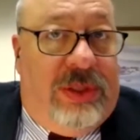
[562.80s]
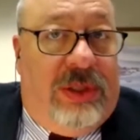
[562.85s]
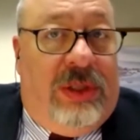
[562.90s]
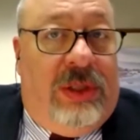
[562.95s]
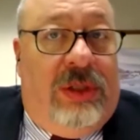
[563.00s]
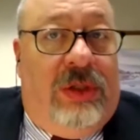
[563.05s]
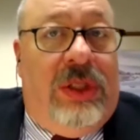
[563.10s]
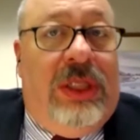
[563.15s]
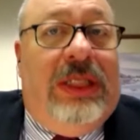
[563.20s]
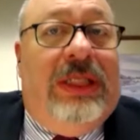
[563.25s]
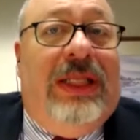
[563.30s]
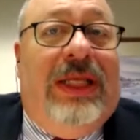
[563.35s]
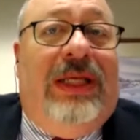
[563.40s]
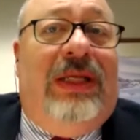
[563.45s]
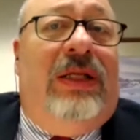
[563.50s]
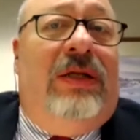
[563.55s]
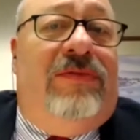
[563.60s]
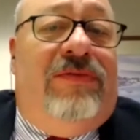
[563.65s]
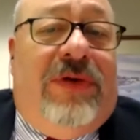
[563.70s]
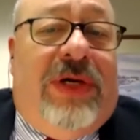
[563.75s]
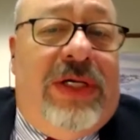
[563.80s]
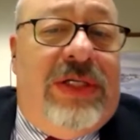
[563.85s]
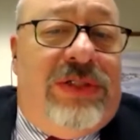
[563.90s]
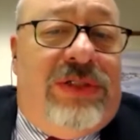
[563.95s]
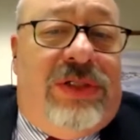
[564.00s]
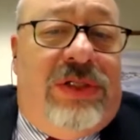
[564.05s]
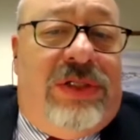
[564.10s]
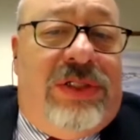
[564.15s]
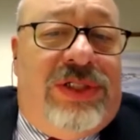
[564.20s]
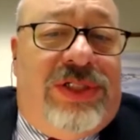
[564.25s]
You need legal advice to
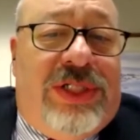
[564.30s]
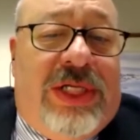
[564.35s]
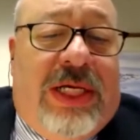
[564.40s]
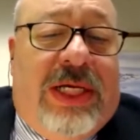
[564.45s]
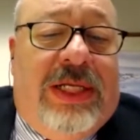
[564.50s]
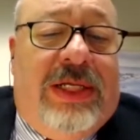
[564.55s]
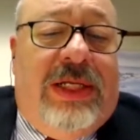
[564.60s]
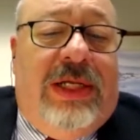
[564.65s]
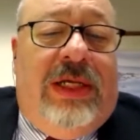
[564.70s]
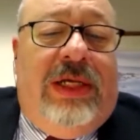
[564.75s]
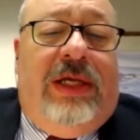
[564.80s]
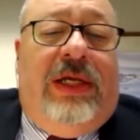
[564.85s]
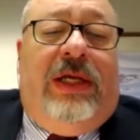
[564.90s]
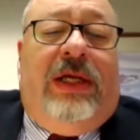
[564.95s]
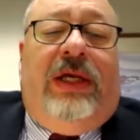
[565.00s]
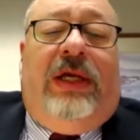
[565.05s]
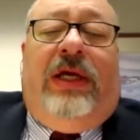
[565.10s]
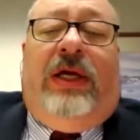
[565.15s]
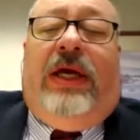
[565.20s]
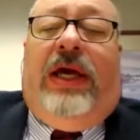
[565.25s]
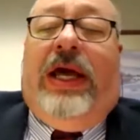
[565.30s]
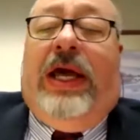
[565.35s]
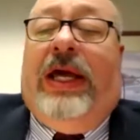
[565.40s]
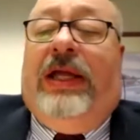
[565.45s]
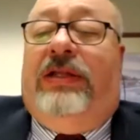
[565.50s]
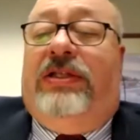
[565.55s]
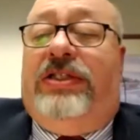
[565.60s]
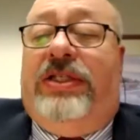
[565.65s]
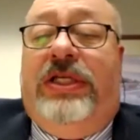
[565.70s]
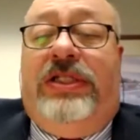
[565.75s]
decide. And
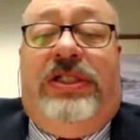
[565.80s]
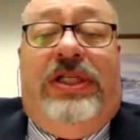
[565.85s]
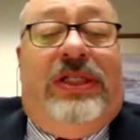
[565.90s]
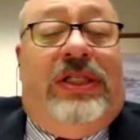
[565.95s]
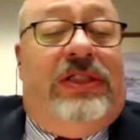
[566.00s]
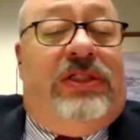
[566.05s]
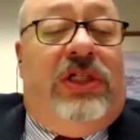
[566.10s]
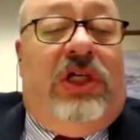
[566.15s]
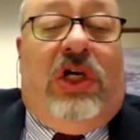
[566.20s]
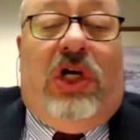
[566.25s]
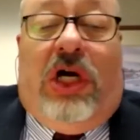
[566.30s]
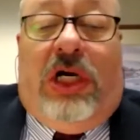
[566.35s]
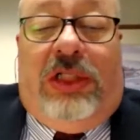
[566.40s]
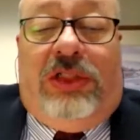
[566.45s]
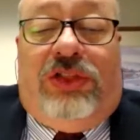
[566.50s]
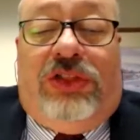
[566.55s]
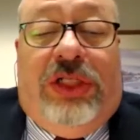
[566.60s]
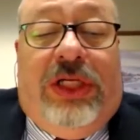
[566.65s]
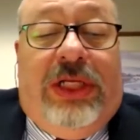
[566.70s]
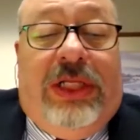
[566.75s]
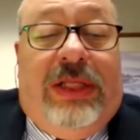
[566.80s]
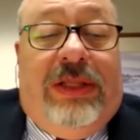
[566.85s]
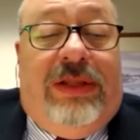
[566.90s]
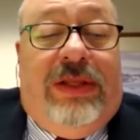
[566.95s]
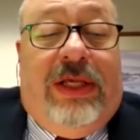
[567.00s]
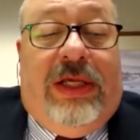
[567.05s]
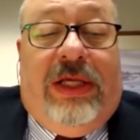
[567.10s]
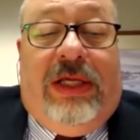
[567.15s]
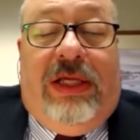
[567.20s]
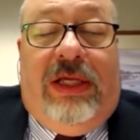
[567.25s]
since it doesn't cost you
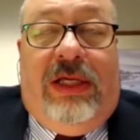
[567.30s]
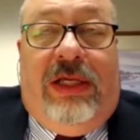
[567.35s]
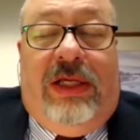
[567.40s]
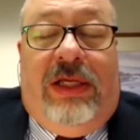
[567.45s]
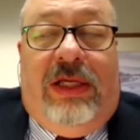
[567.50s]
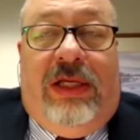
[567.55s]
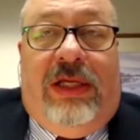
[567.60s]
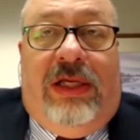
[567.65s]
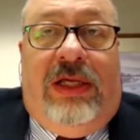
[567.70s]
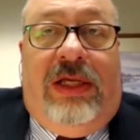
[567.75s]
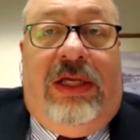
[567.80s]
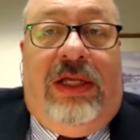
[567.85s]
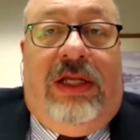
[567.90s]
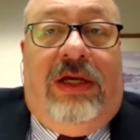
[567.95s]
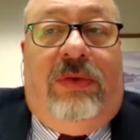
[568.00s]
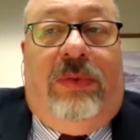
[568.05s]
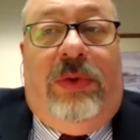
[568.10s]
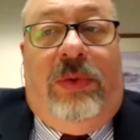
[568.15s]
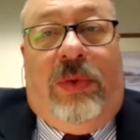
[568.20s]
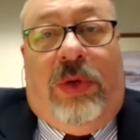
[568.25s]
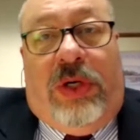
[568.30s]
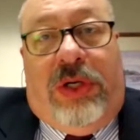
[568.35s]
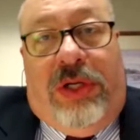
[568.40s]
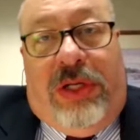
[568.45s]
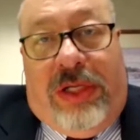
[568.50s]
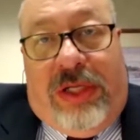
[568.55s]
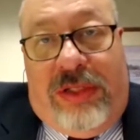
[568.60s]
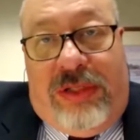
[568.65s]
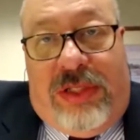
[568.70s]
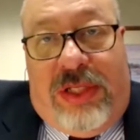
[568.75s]
anything, we work on a
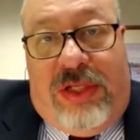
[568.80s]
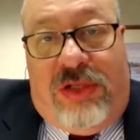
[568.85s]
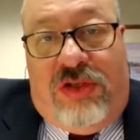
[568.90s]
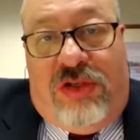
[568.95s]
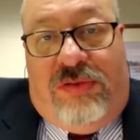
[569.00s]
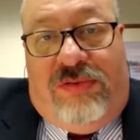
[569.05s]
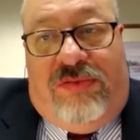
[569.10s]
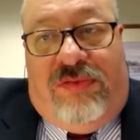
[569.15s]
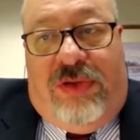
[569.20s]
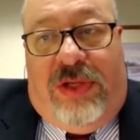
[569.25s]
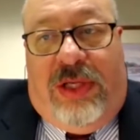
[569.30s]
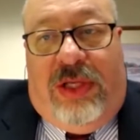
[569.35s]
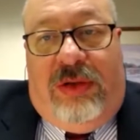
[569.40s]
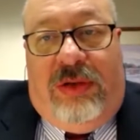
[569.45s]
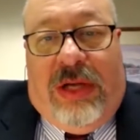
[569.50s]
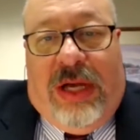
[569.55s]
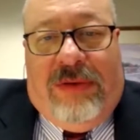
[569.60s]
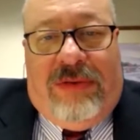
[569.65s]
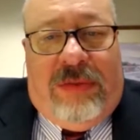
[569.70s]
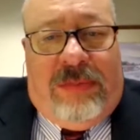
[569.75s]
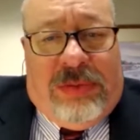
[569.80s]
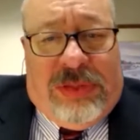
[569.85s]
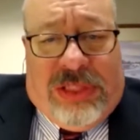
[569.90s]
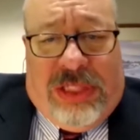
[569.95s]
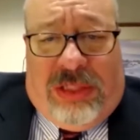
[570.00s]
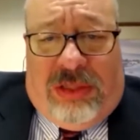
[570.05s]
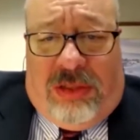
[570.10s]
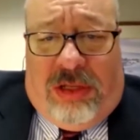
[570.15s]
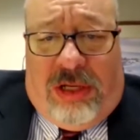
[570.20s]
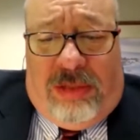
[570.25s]
contingent fee. I represent a
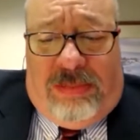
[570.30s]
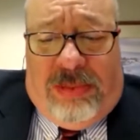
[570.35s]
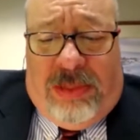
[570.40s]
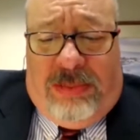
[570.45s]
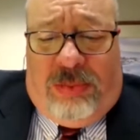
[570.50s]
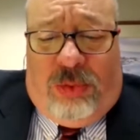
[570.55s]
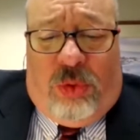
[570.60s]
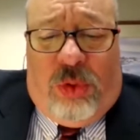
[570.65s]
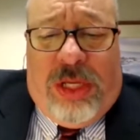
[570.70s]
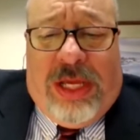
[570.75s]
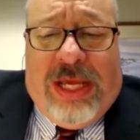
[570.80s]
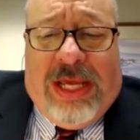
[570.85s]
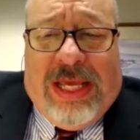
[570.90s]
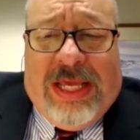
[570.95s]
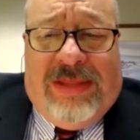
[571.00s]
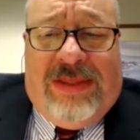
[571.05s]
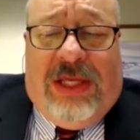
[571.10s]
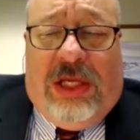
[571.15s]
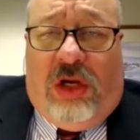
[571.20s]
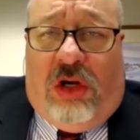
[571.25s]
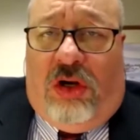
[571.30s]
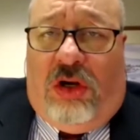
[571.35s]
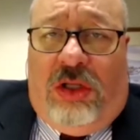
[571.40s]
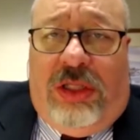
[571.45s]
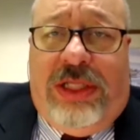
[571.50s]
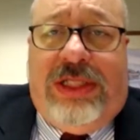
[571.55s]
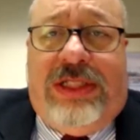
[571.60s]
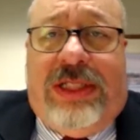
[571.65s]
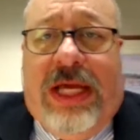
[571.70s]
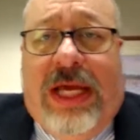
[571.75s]
lot of people in the early
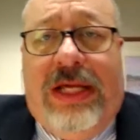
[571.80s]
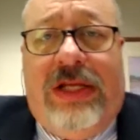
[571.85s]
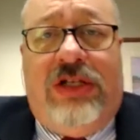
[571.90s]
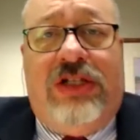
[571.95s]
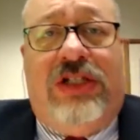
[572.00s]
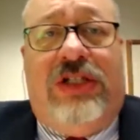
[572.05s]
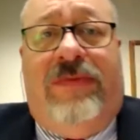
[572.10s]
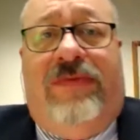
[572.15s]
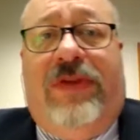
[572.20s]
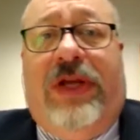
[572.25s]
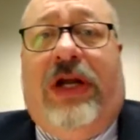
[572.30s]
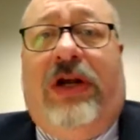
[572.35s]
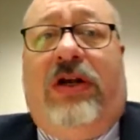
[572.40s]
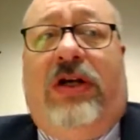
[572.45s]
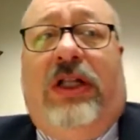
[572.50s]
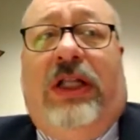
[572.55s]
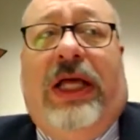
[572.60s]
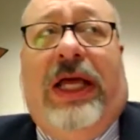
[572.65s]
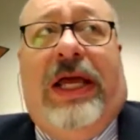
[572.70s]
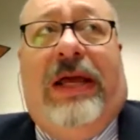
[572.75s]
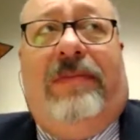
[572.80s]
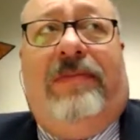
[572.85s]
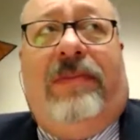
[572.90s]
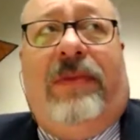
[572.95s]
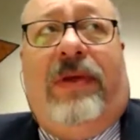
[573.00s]
stages of their claim,